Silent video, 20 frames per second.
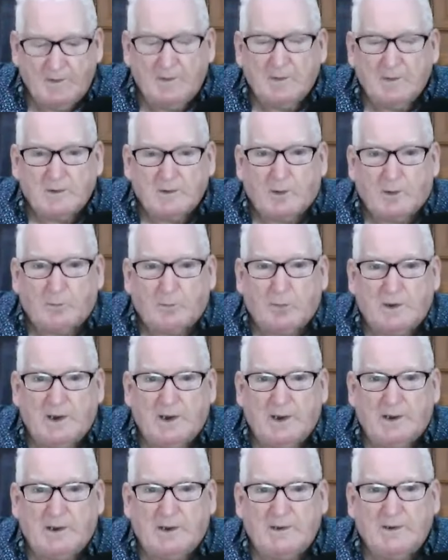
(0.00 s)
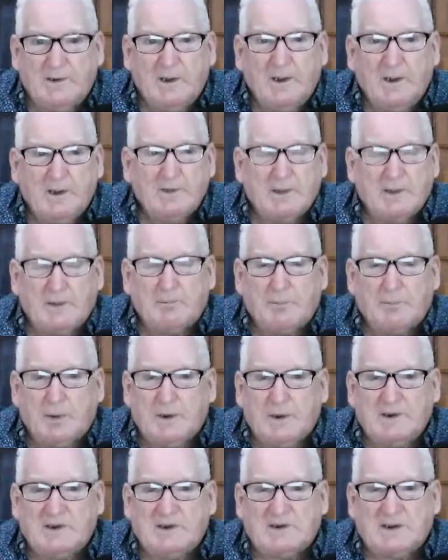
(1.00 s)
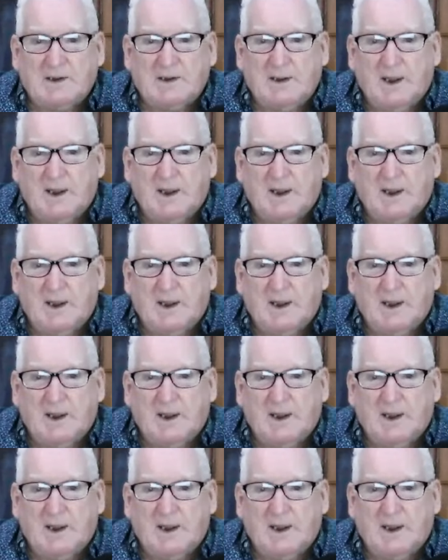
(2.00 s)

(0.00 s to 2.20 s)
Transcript: Comprehend that police